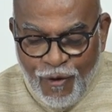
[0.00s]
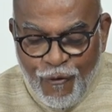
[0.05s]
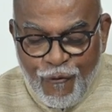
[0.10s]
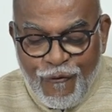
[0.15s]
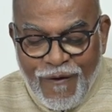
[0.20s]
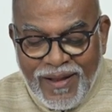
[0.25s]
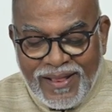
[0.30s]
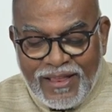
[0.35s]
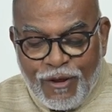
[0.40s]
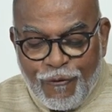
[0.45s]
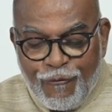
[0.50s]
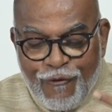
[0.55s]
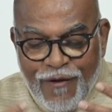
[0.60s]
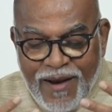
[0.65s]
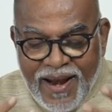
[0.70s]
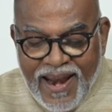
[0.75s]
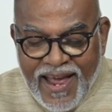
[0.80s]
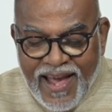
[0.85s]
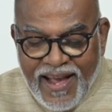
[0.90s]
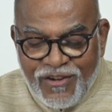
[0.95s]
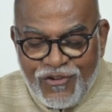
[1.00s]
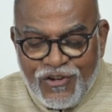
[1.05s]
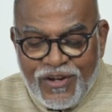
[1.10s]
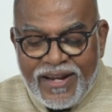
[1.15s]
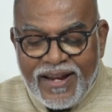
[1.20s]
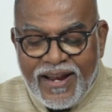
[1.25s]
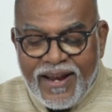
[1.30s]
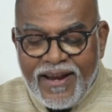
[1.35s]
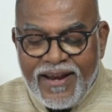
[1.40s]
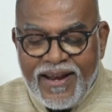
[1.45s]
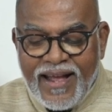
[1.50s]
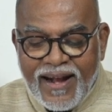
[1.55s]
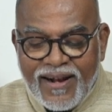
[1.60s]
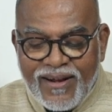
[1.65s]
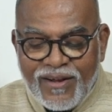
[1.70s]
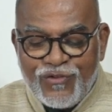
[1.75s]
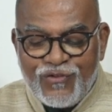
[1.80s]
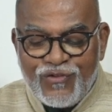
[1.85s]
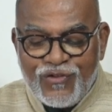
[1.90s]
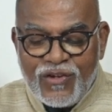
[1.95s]
when the village in India
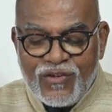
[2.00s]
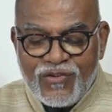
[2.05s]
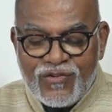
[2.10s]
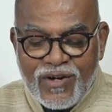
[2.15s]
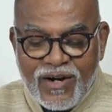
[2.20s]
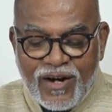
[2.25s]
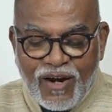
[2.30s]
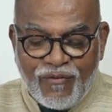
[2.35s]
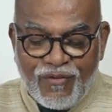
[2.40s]
consisted